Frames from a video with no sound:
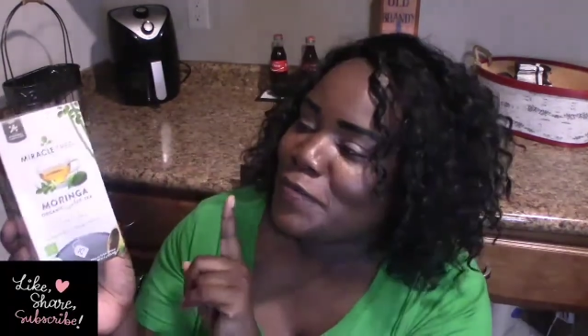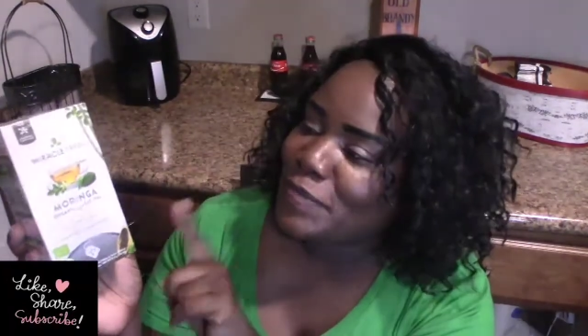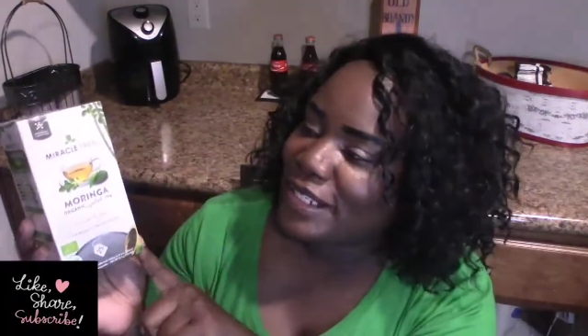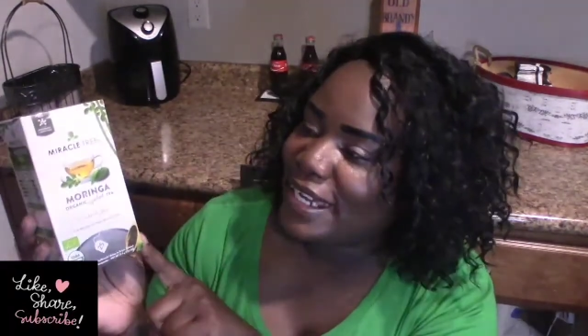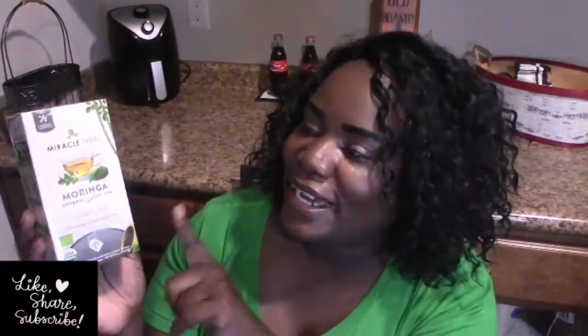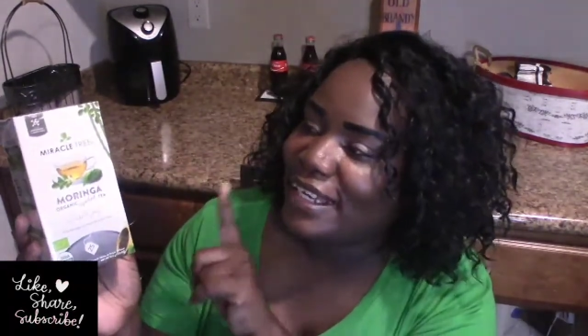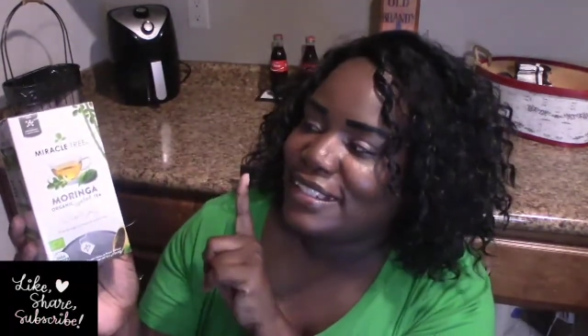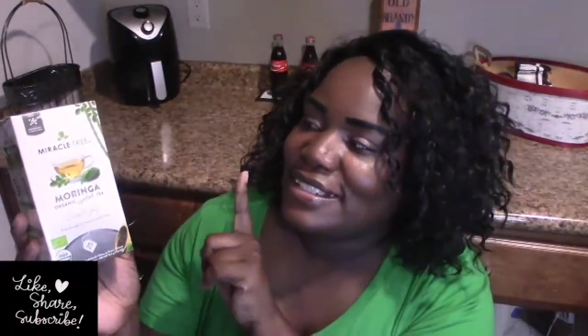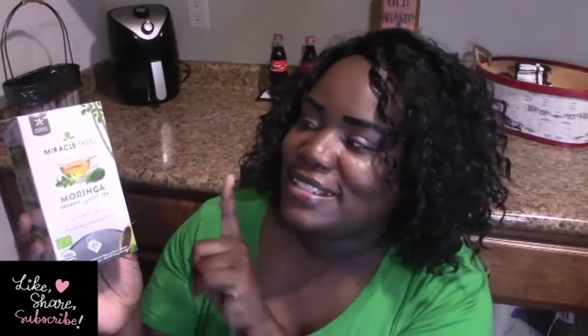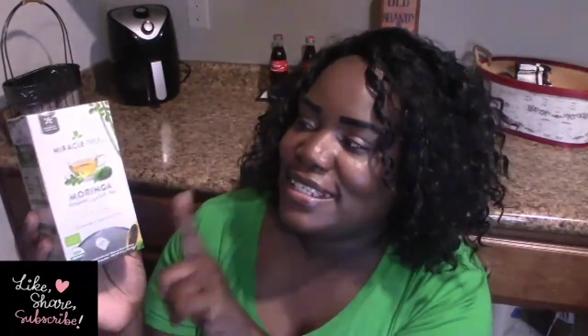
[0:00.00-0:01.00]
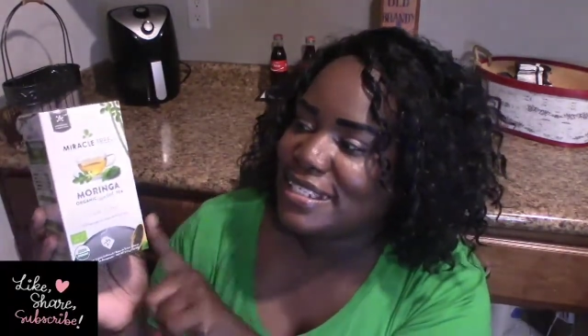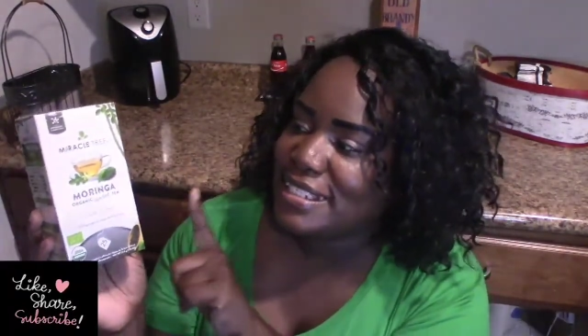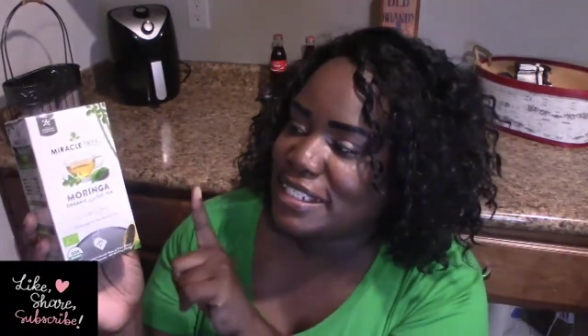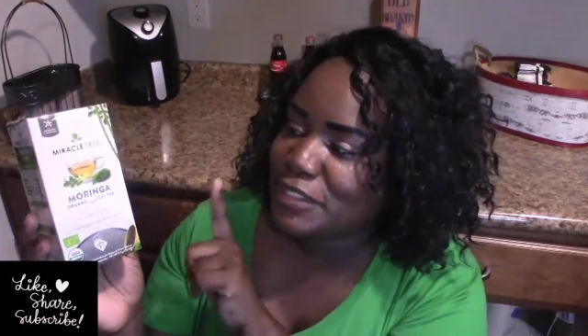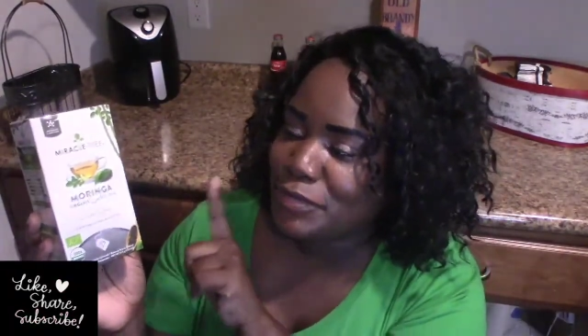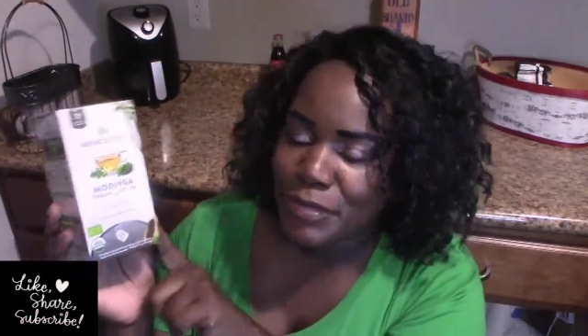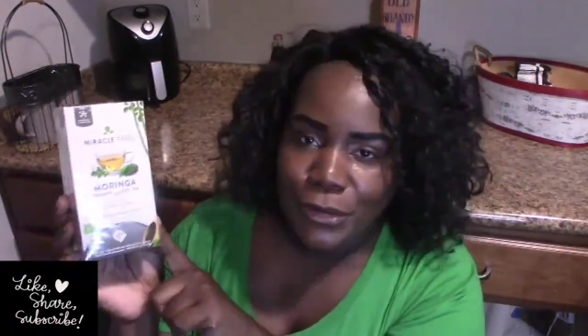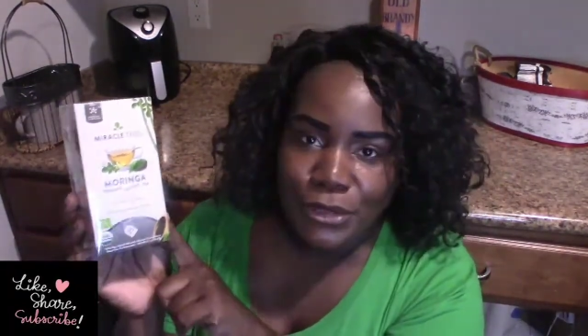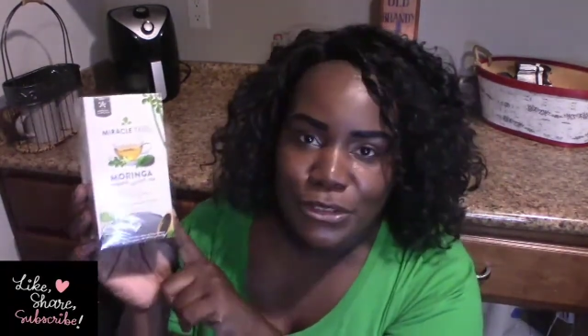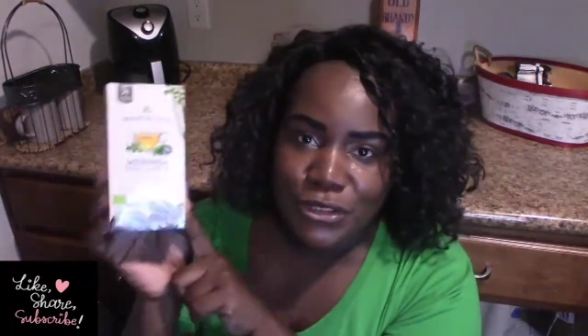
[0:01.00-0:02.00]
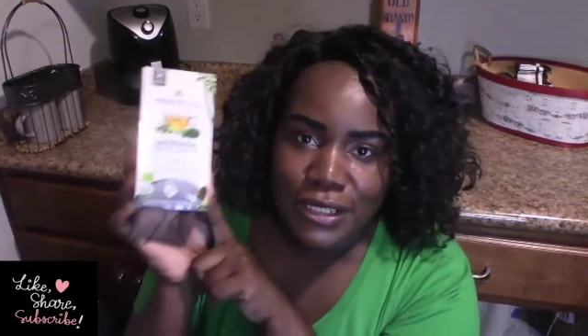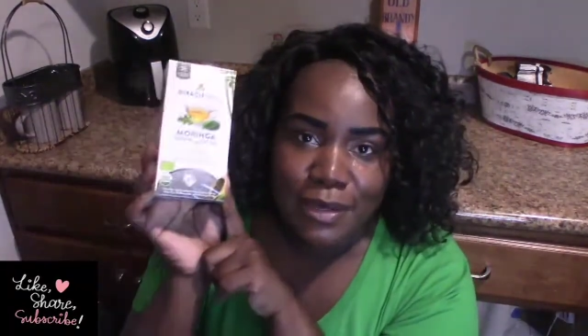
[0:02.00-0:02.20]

But yeah, this is from Miracle Tree.